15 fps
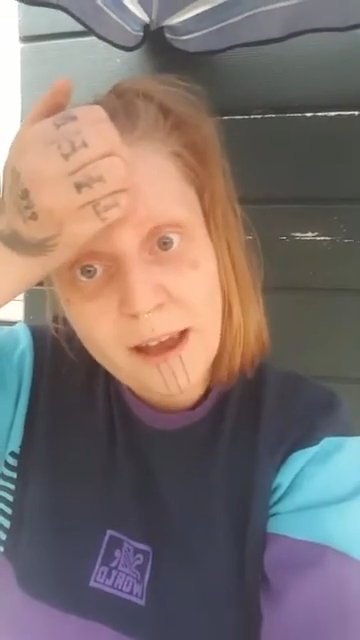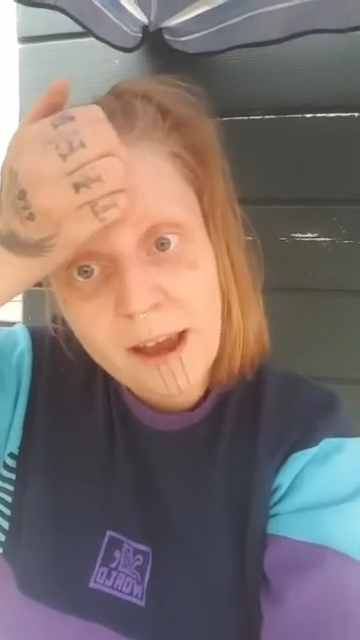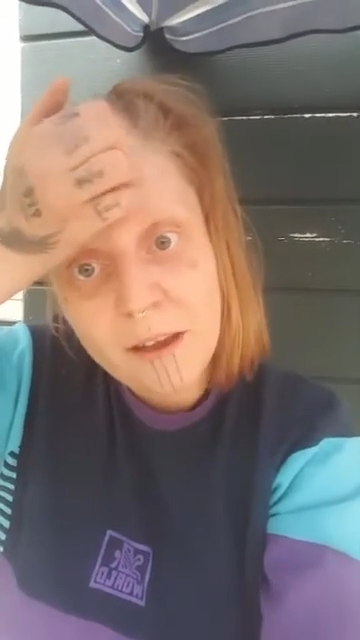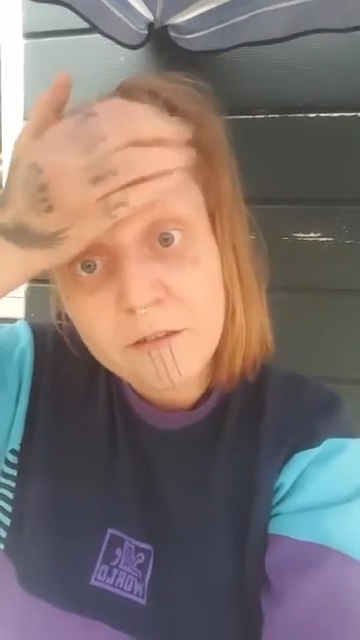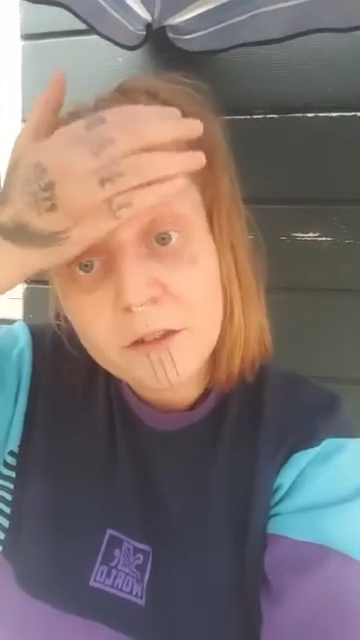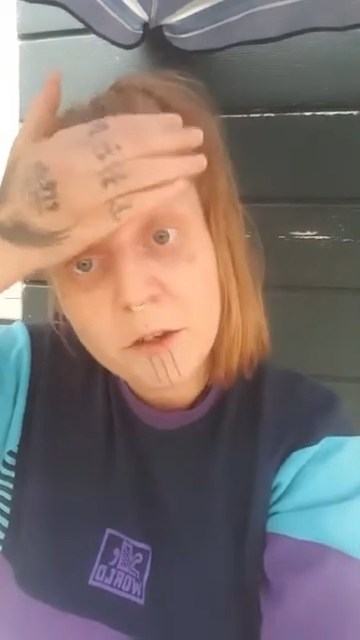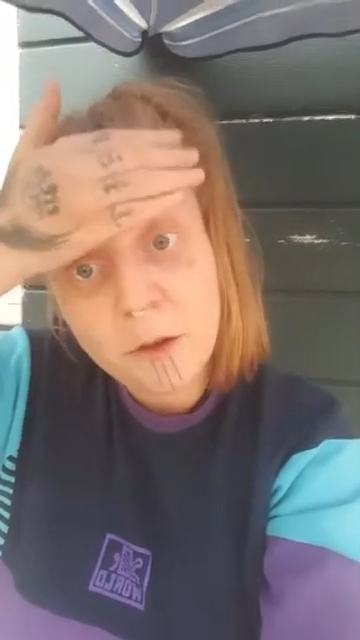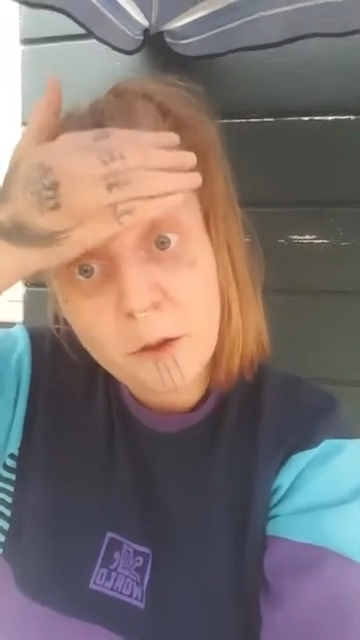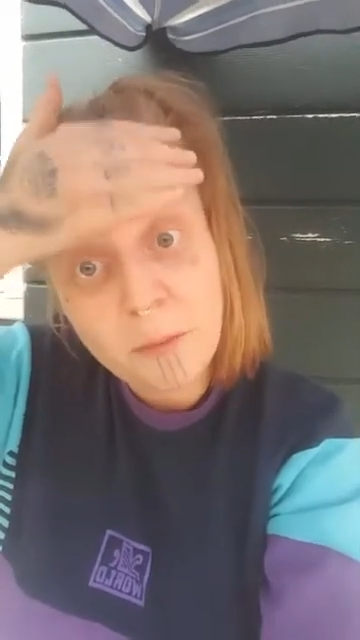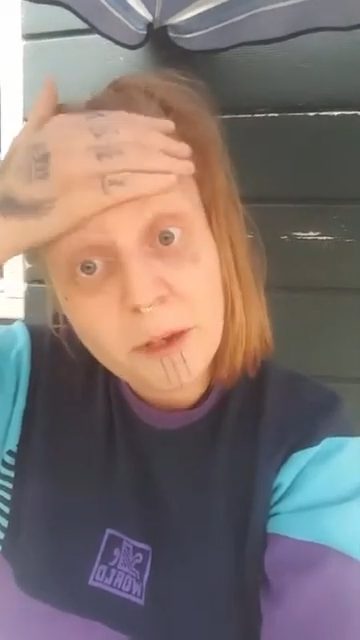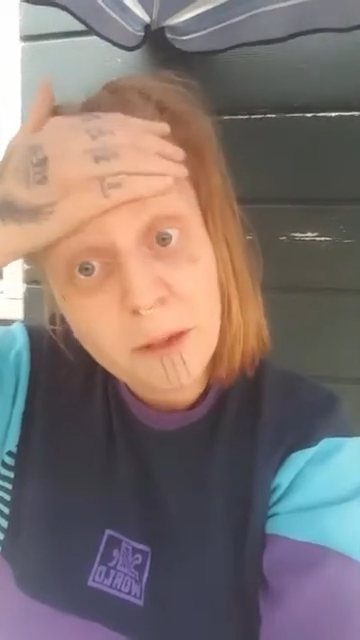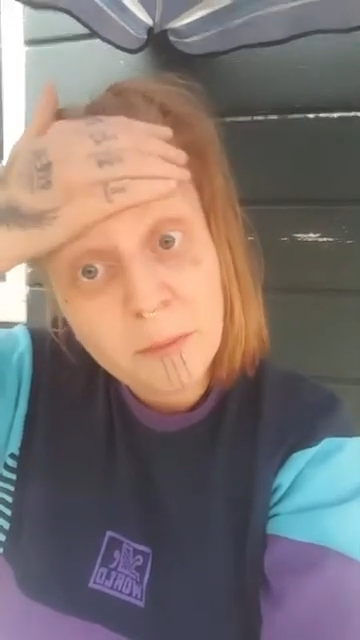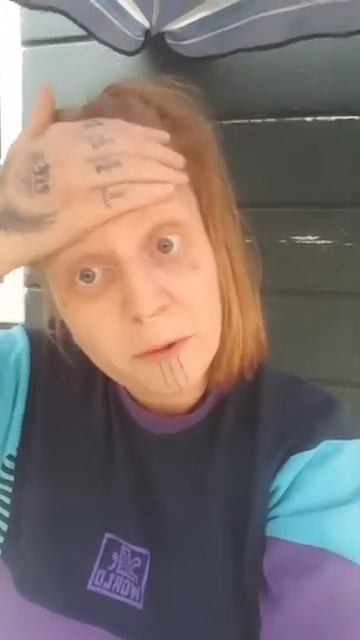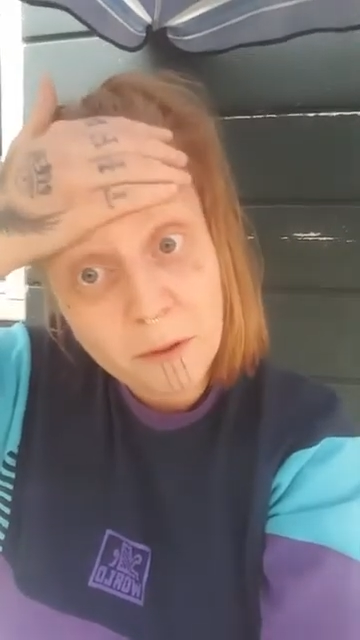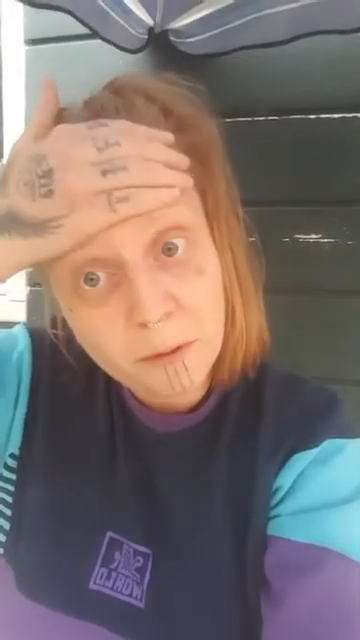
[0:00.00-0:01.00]
have told
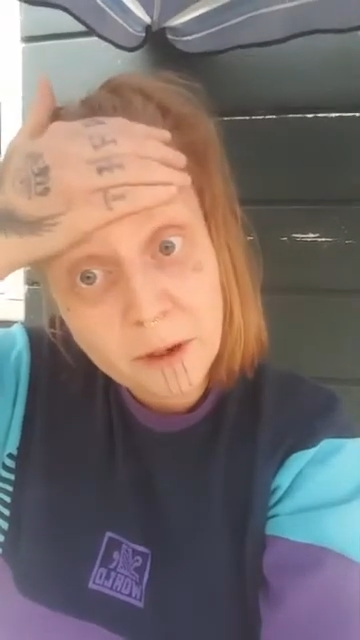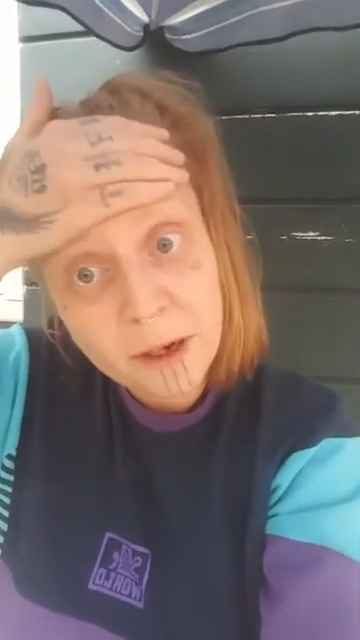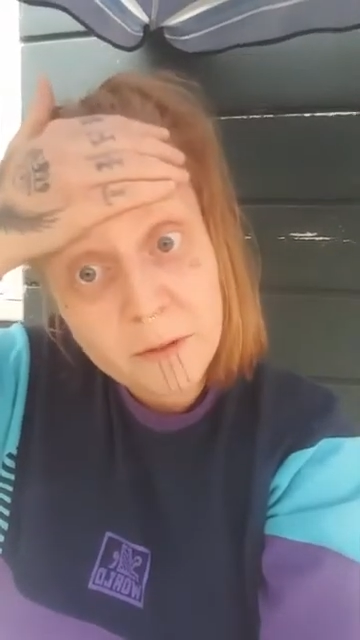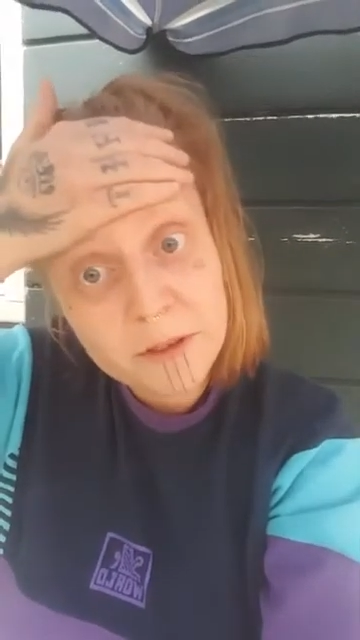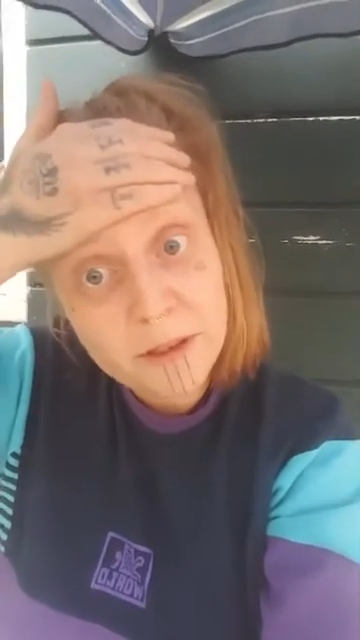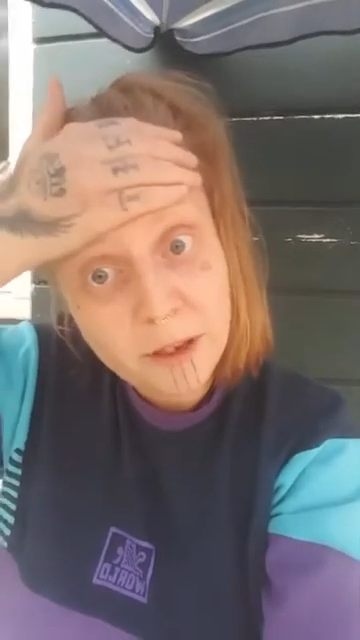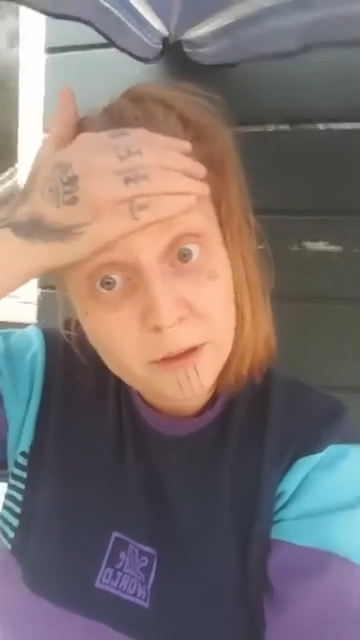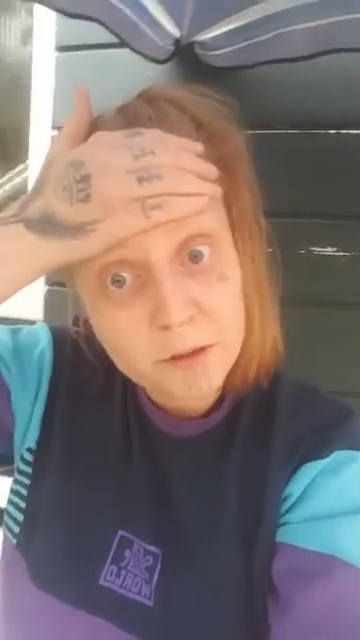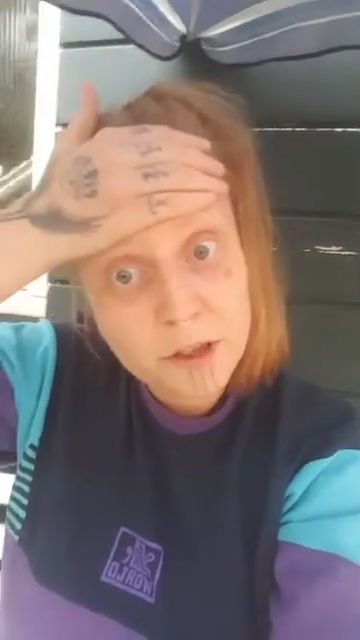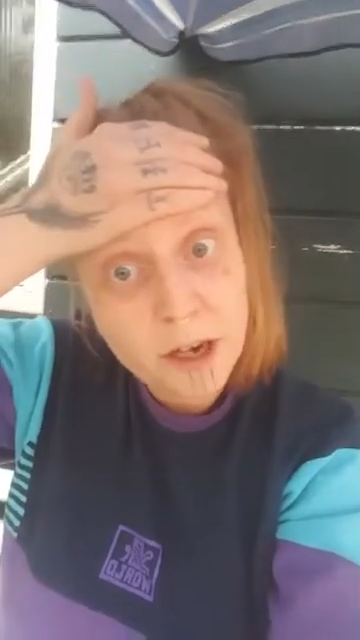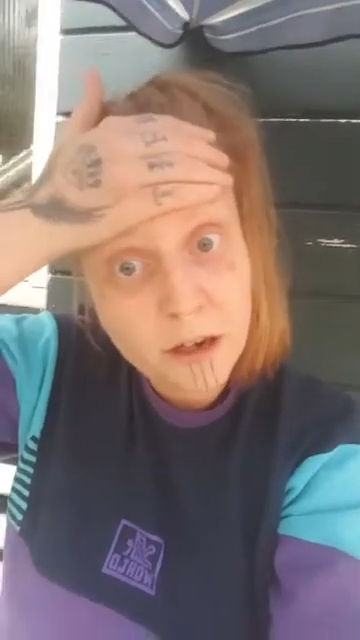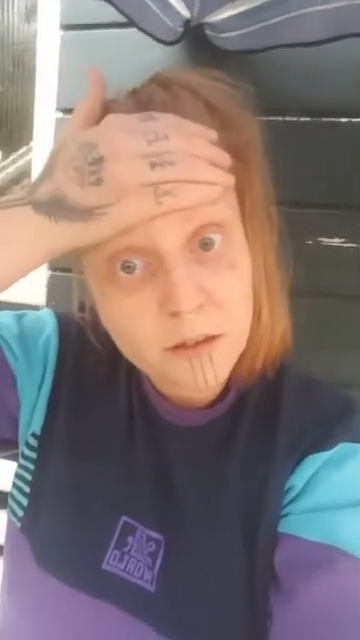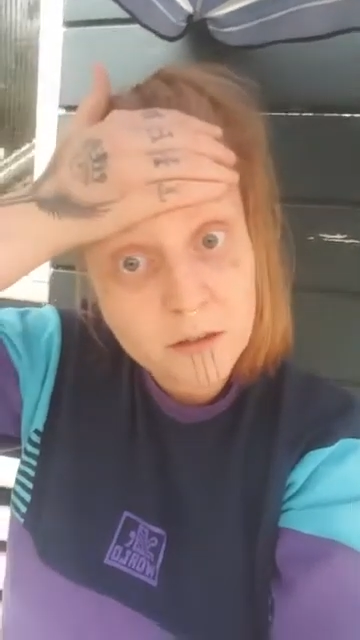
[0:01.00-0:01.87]
people when I was a little child,